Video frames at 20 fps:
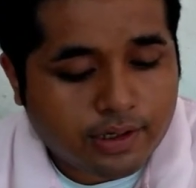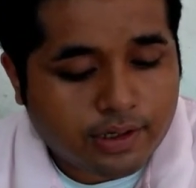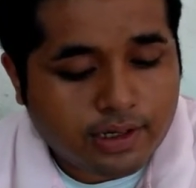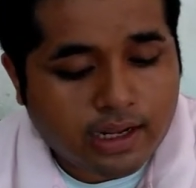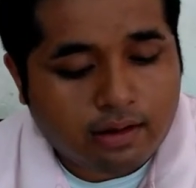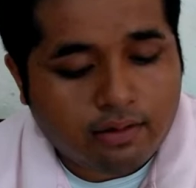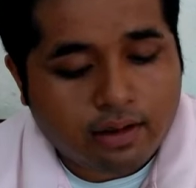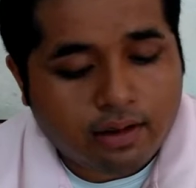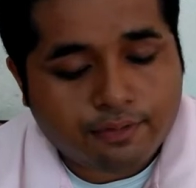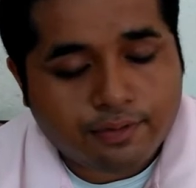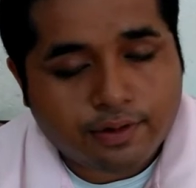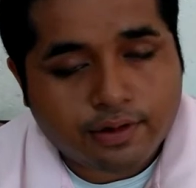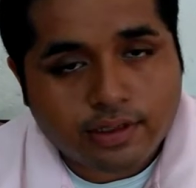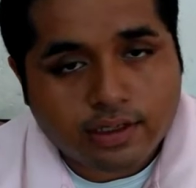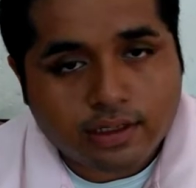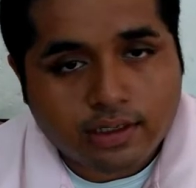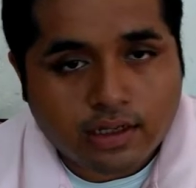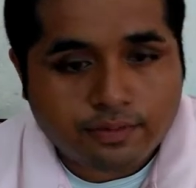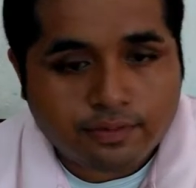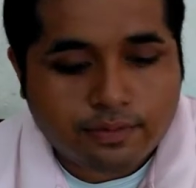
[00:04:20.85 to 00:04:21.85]
But
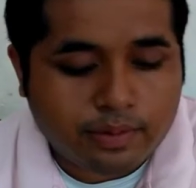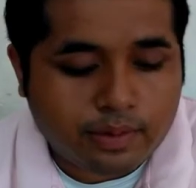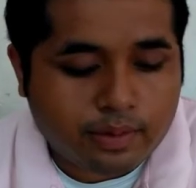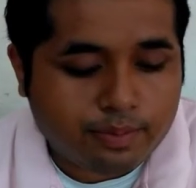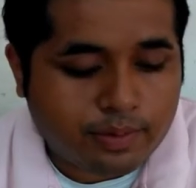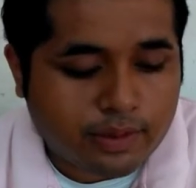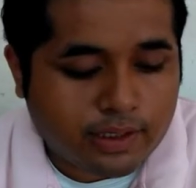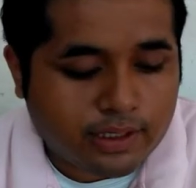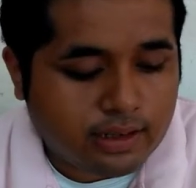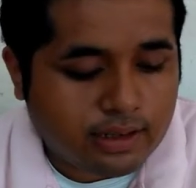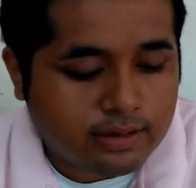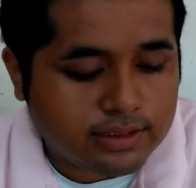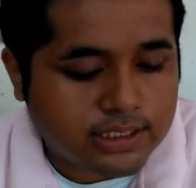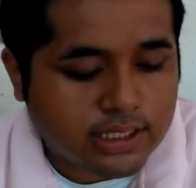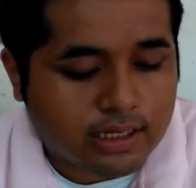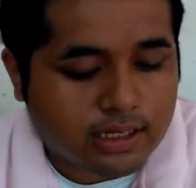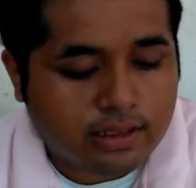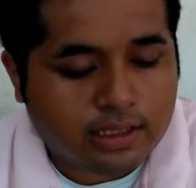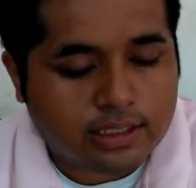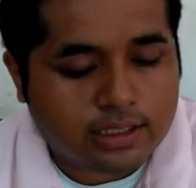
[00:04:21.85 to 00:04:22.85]
however, the government
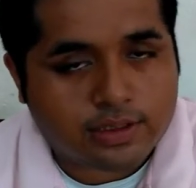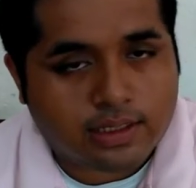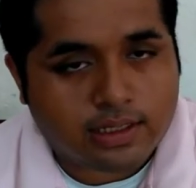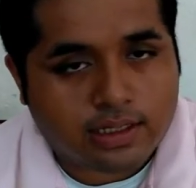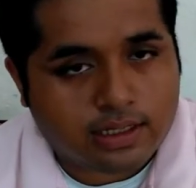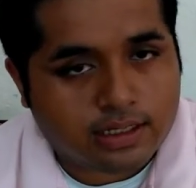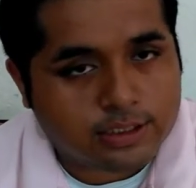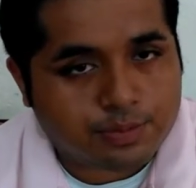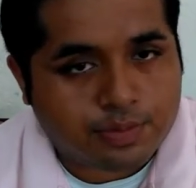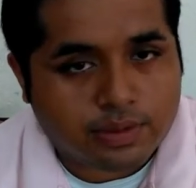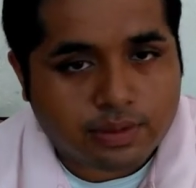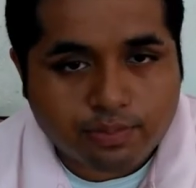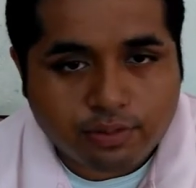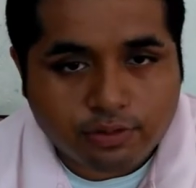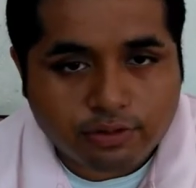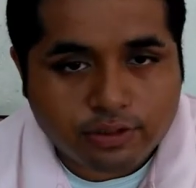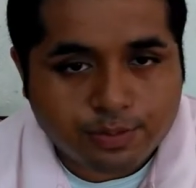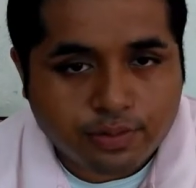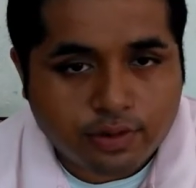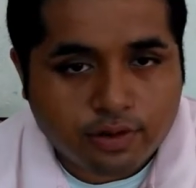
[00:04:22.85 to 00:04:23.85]
announced that it has, it has
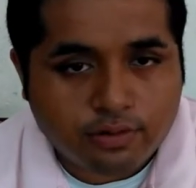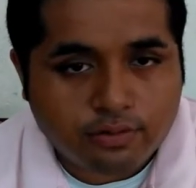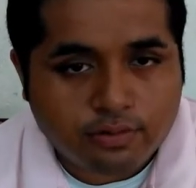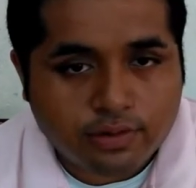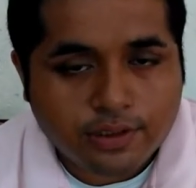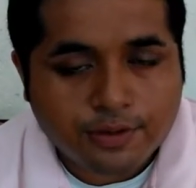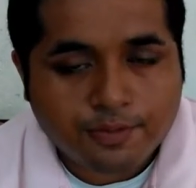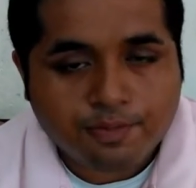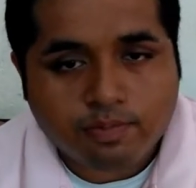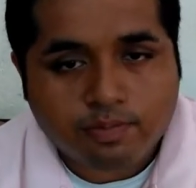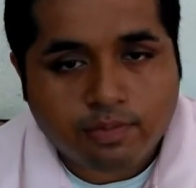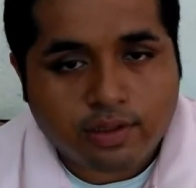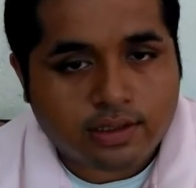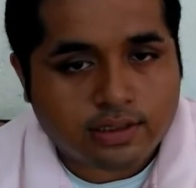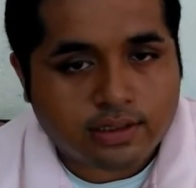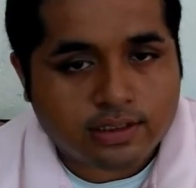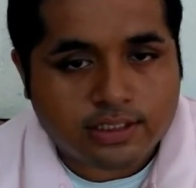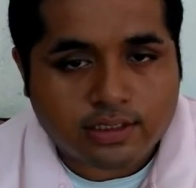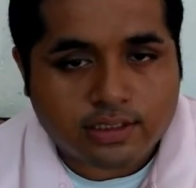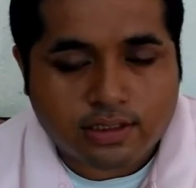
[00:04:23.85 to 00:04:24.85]
been postponed
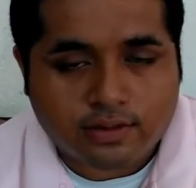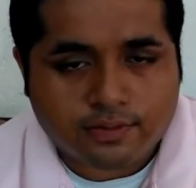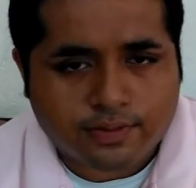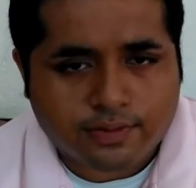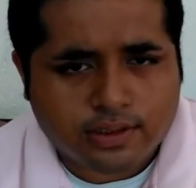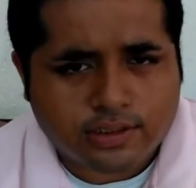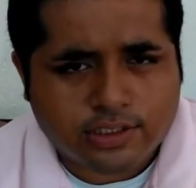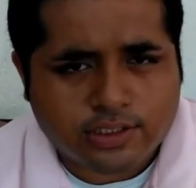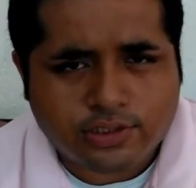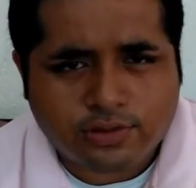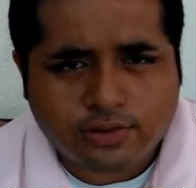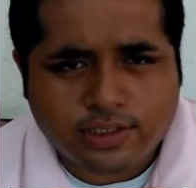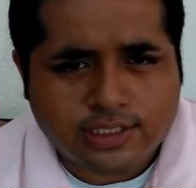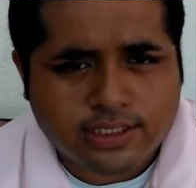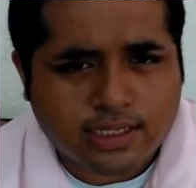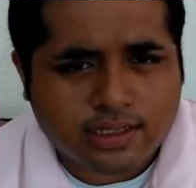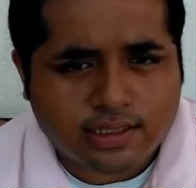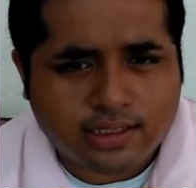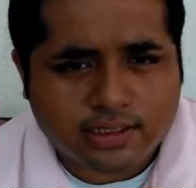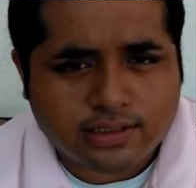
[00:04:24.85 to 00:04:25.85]
because of uh,
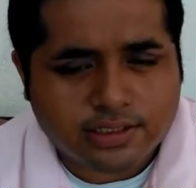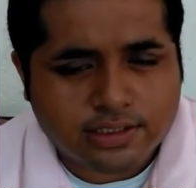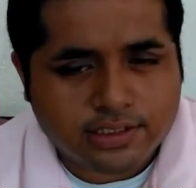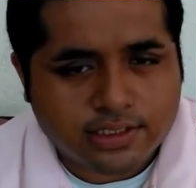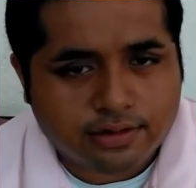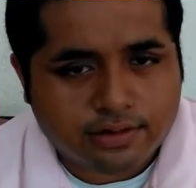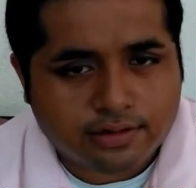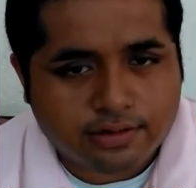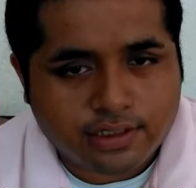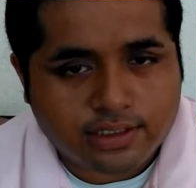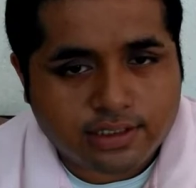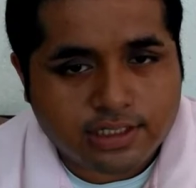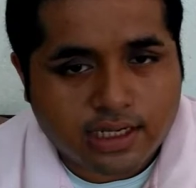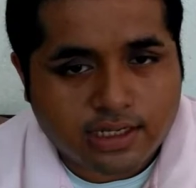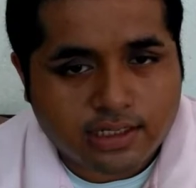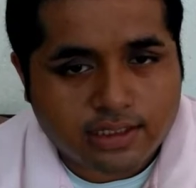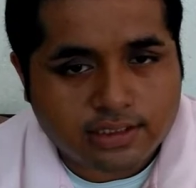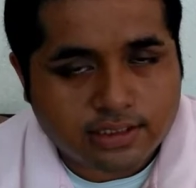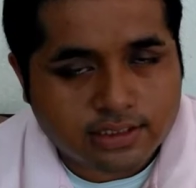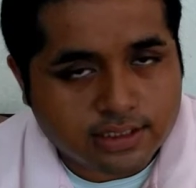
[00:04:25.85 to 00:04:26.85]
Trick State legislator
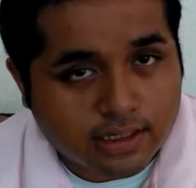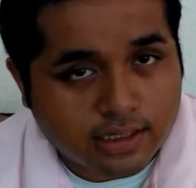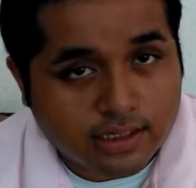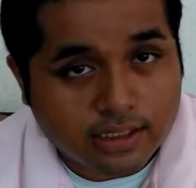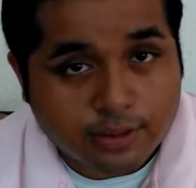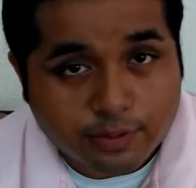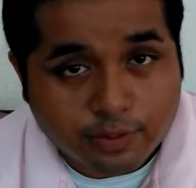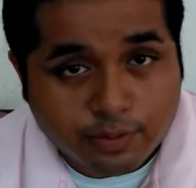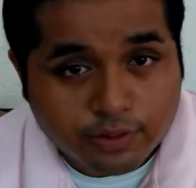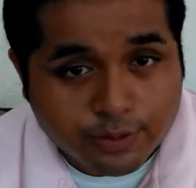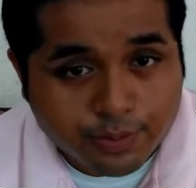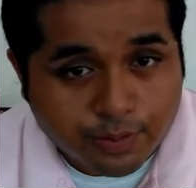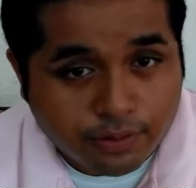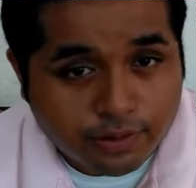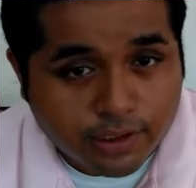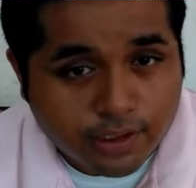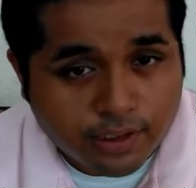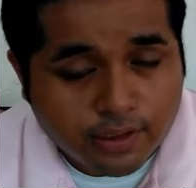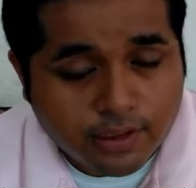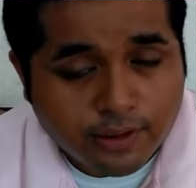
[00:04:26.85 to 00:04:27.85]
decided to
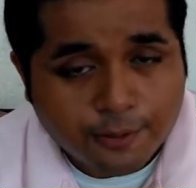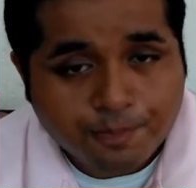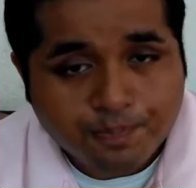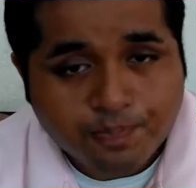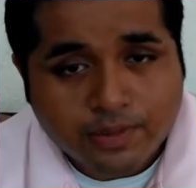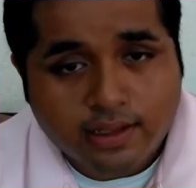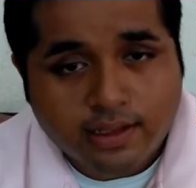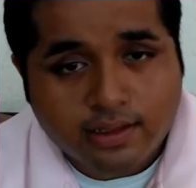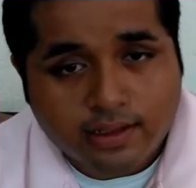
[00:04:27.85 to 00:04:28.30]
postpone it,